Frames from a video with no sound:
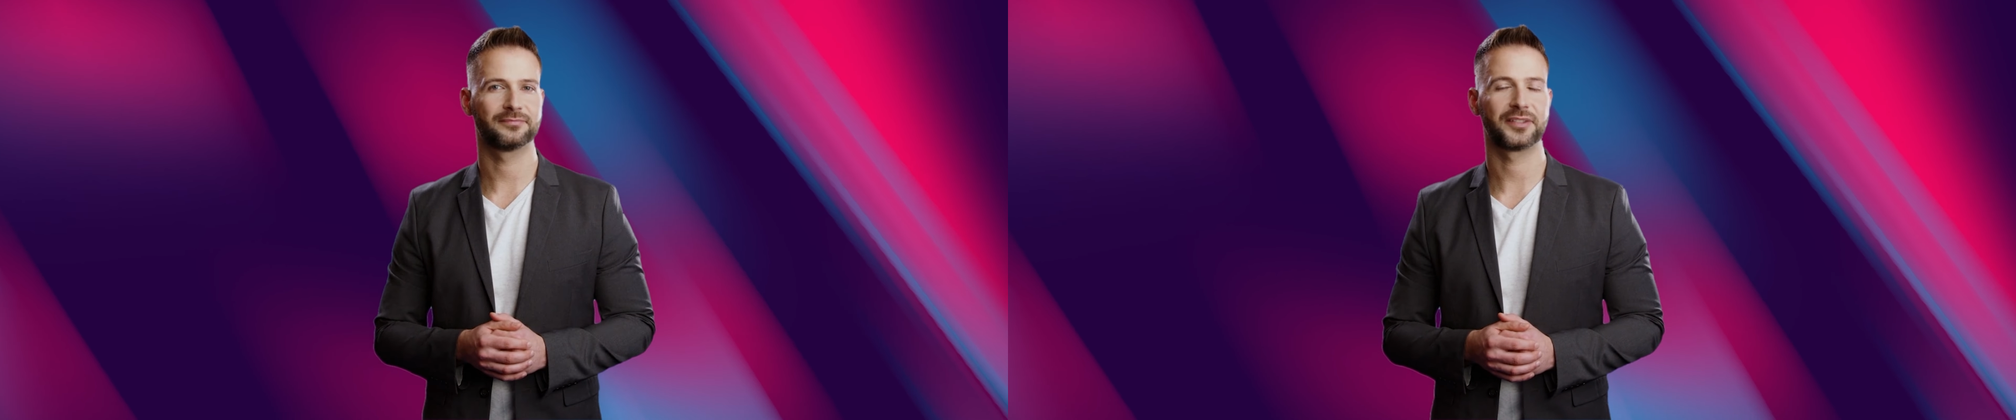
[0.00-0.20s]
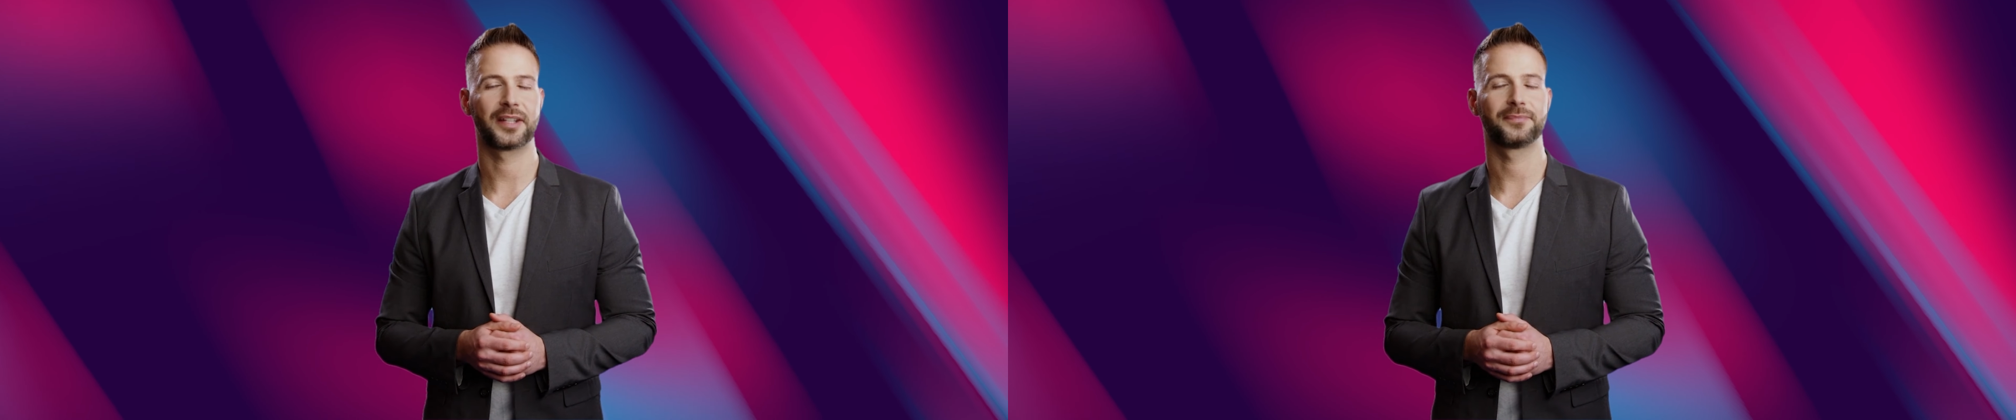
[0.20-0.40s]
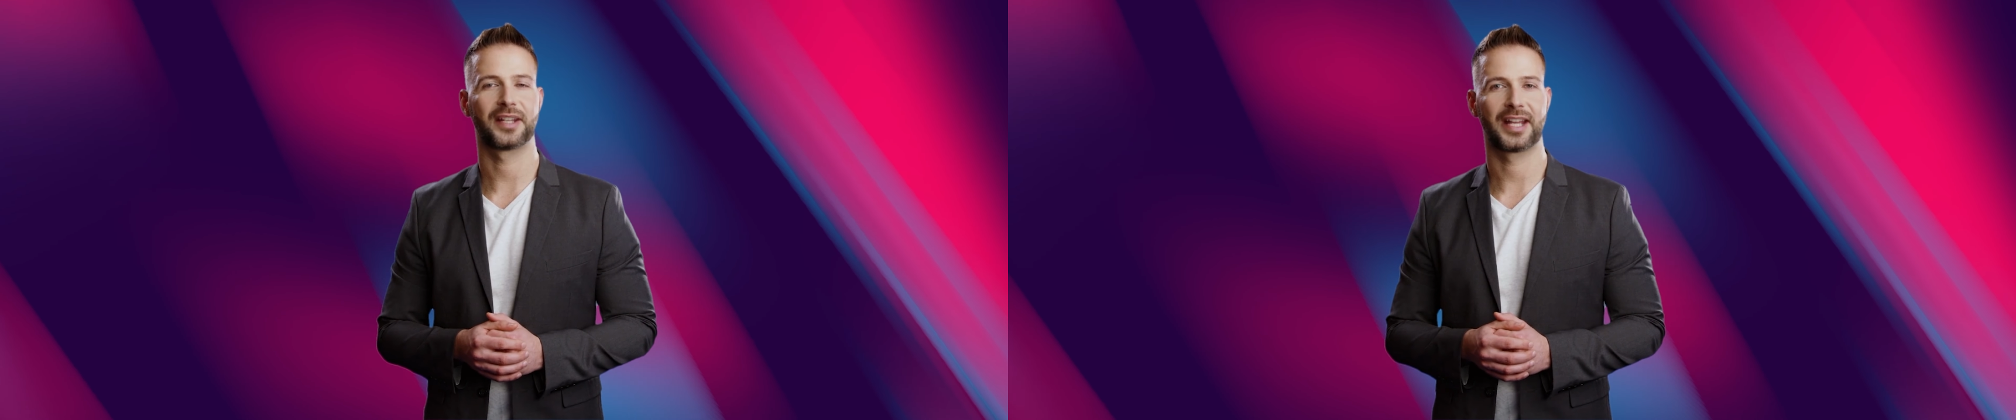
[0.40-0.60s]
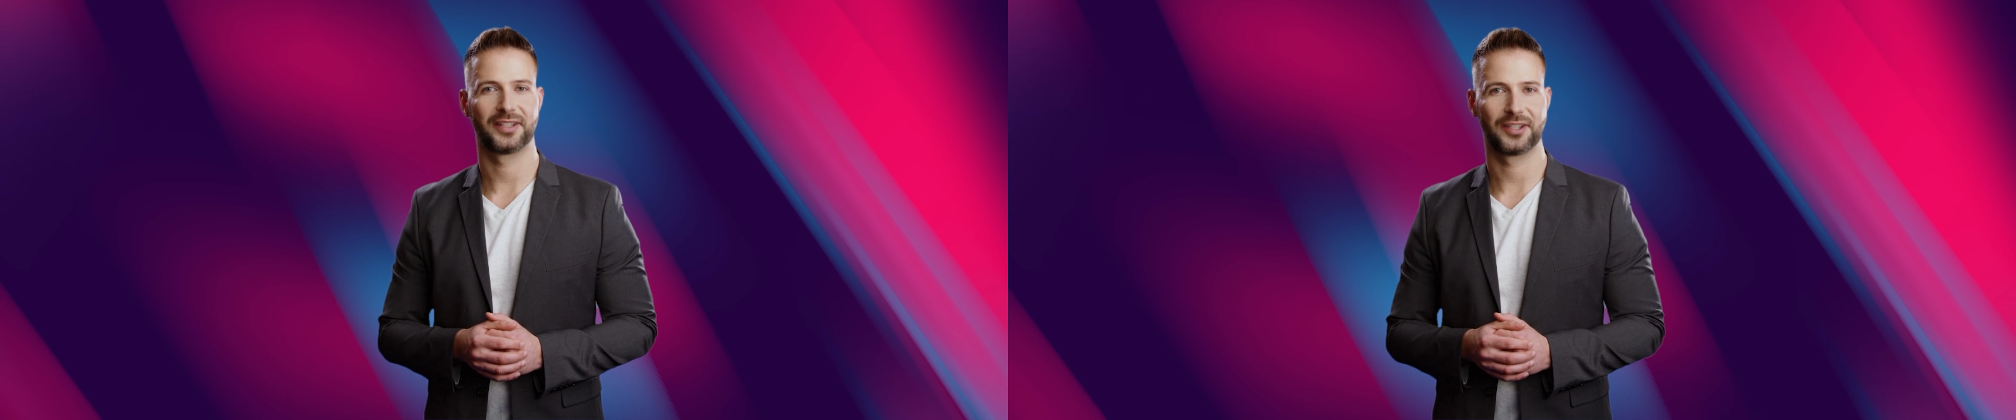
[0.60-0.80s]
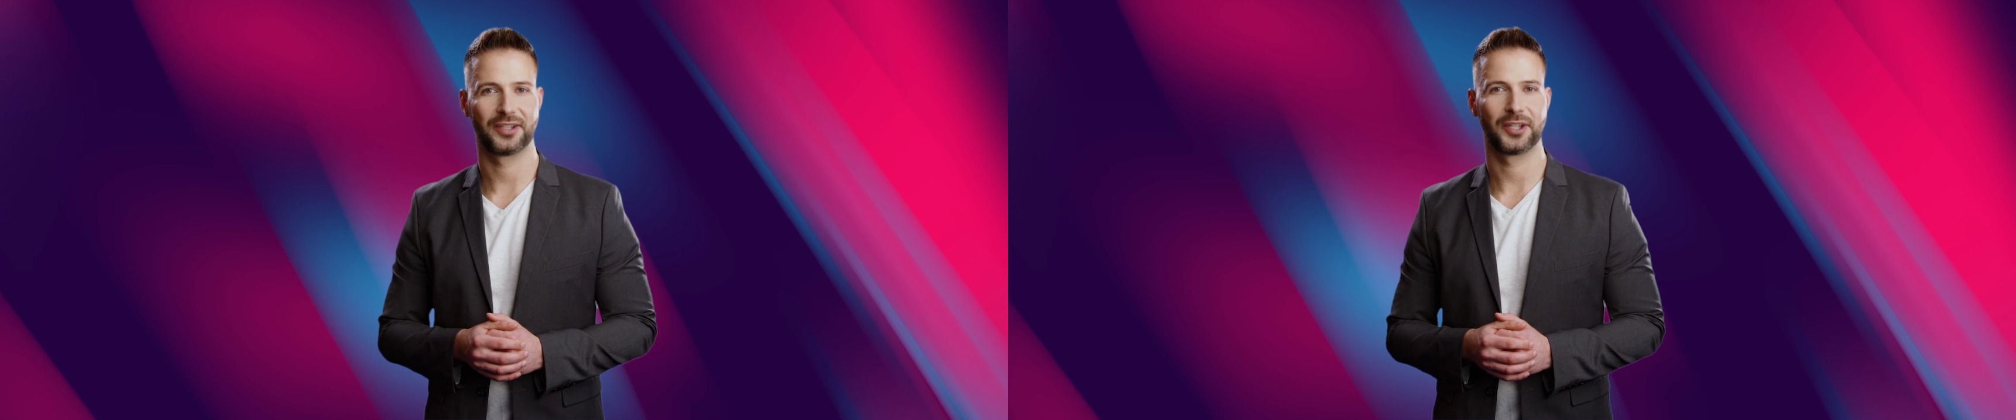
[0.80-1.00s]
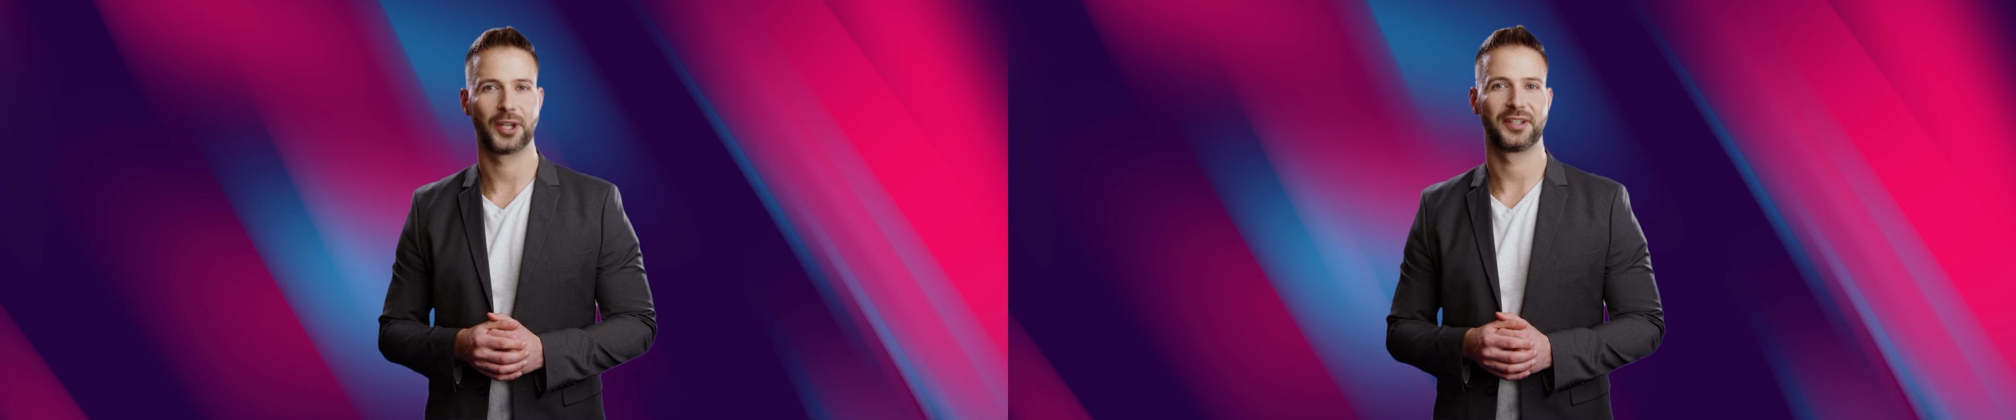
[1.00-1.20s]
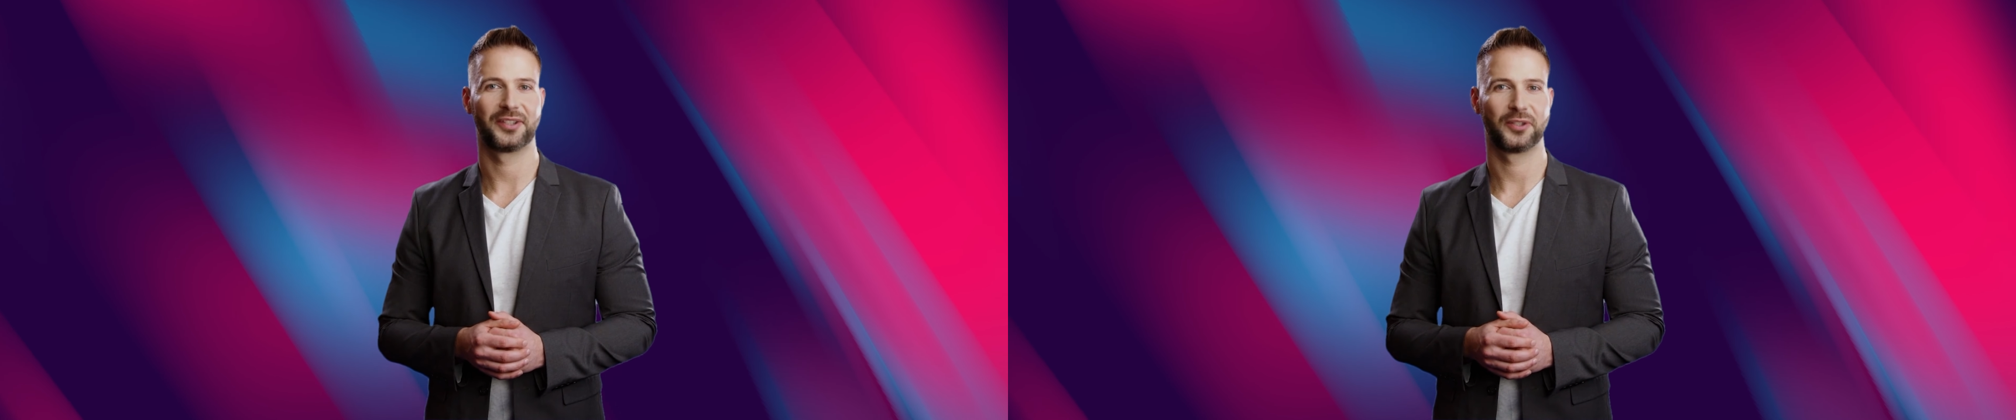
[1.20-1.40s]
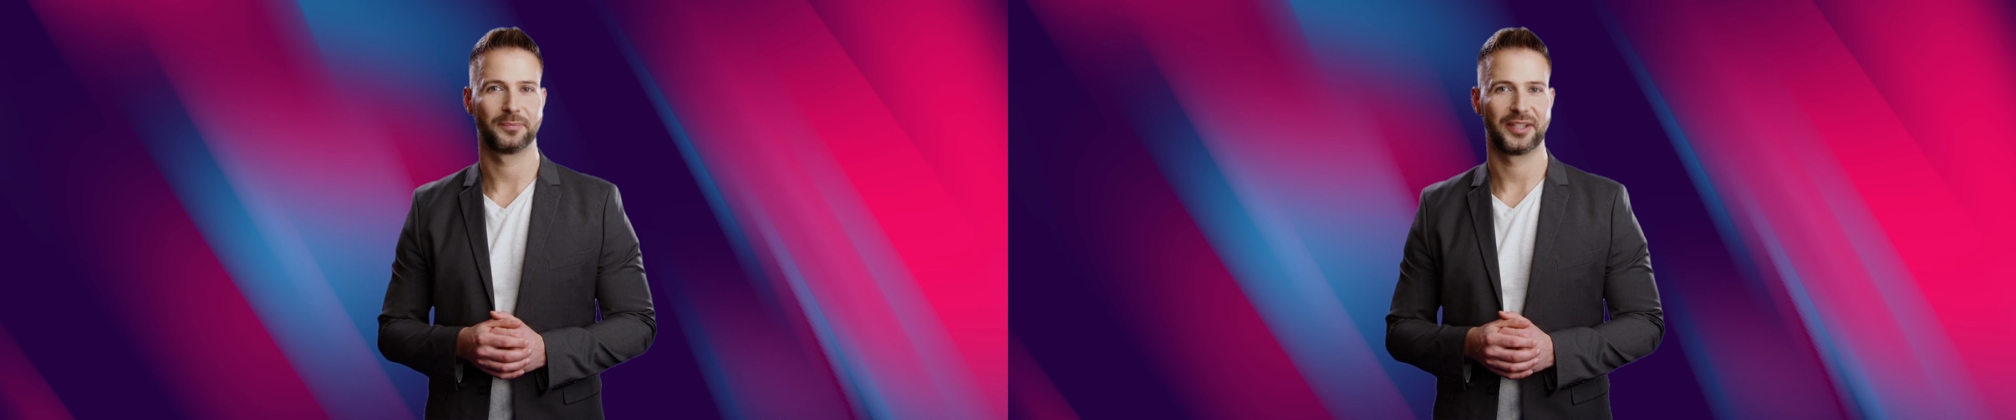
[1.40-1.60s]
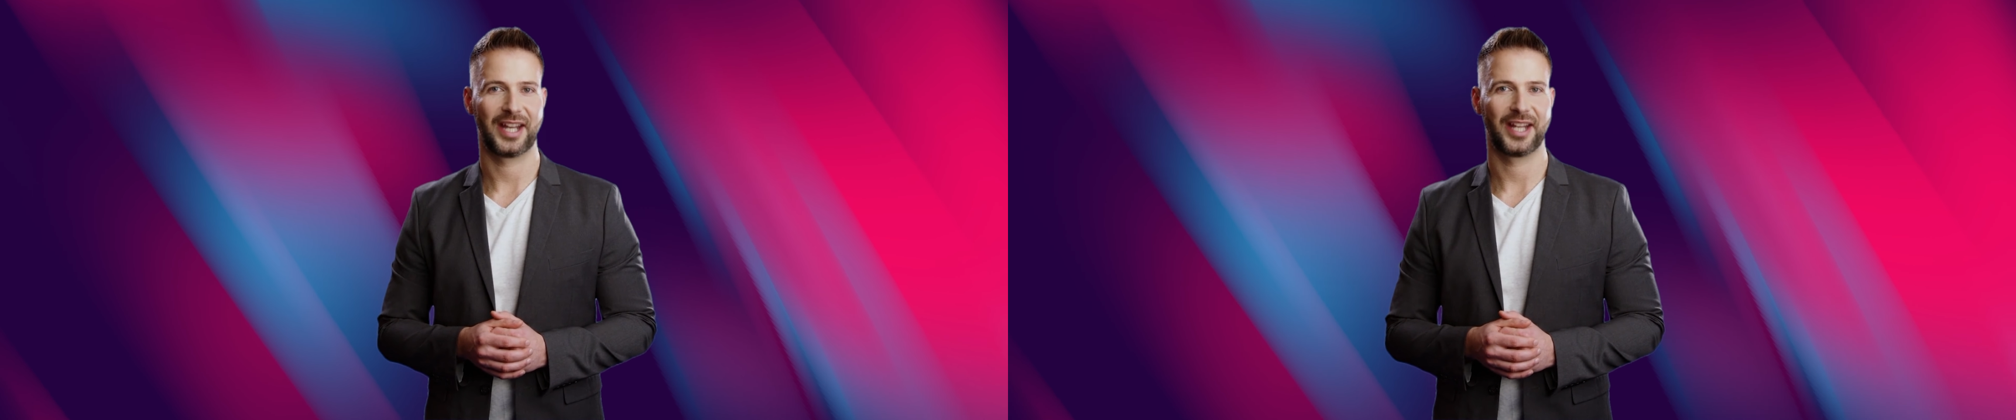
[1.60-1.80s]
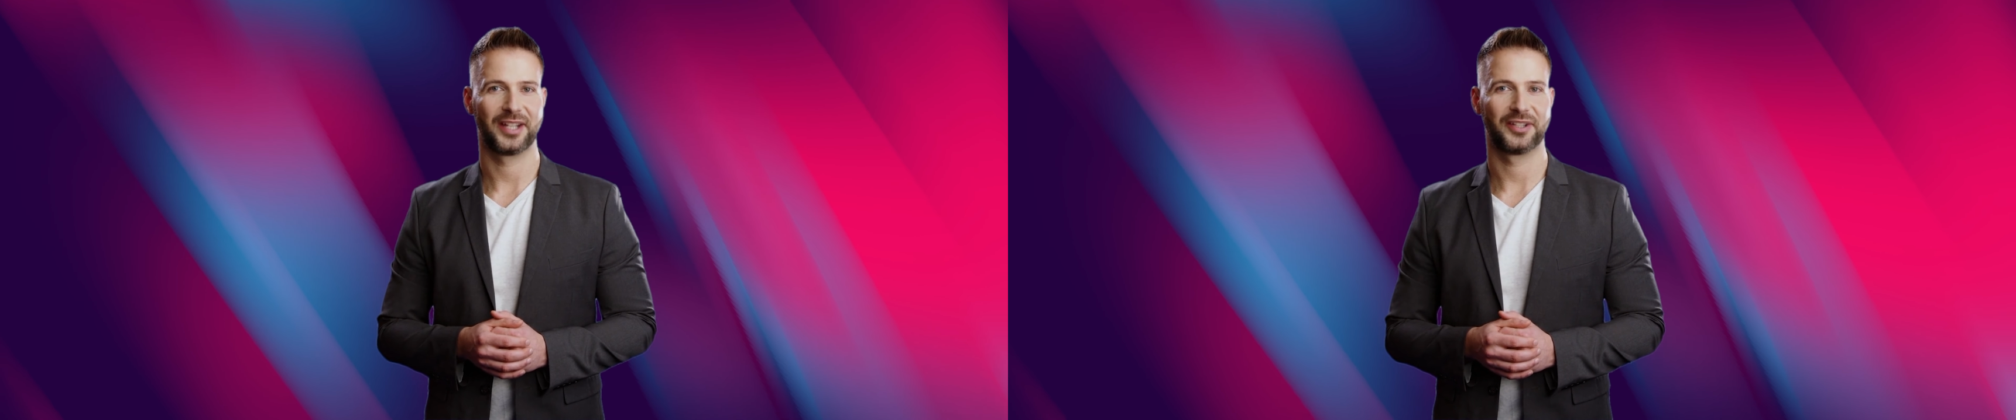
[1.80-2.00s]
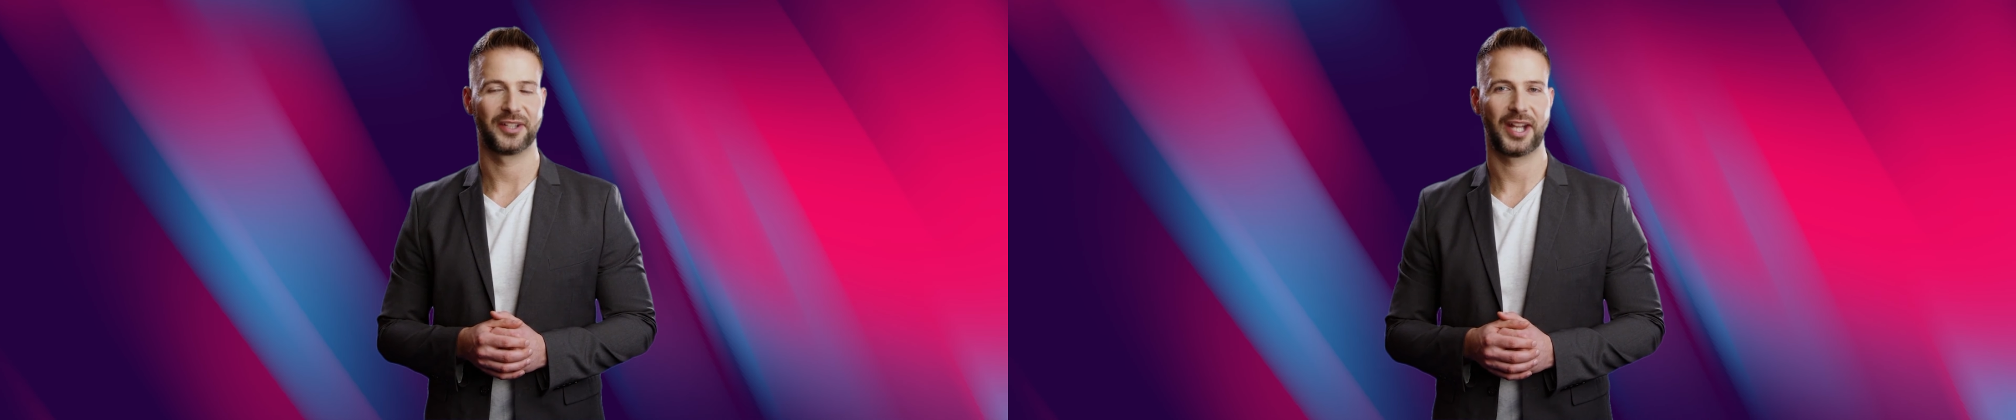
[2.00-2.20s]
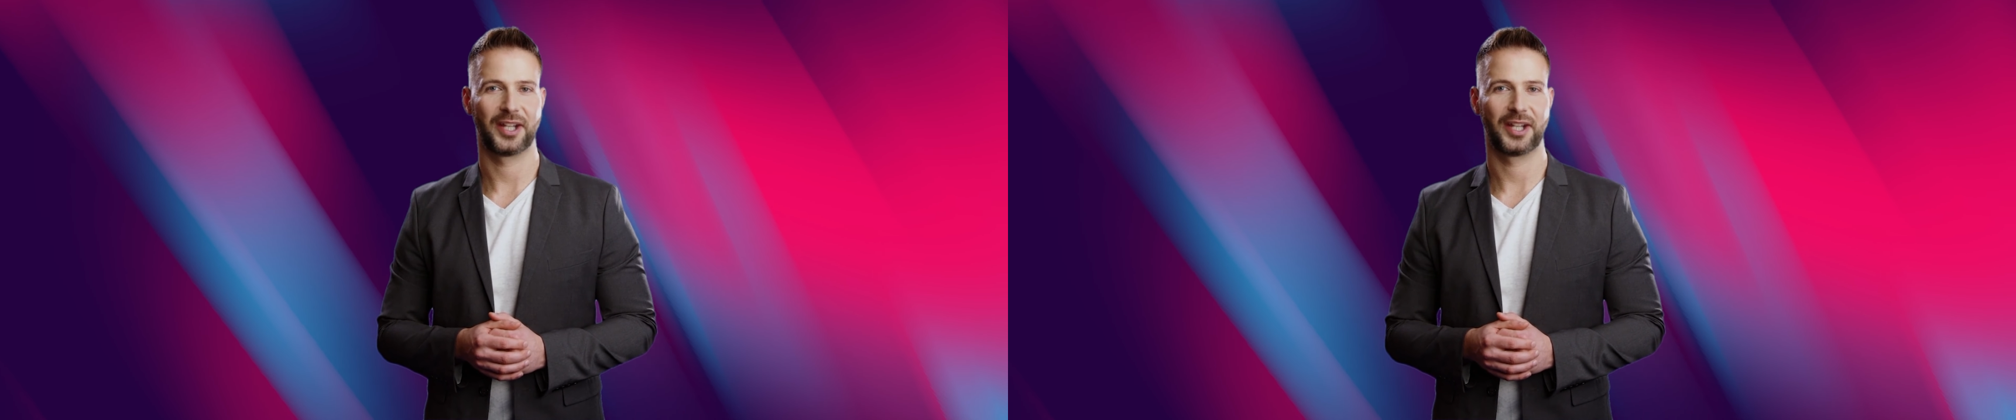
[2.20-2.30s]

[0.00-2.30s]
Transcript: symbolizing the collision of reality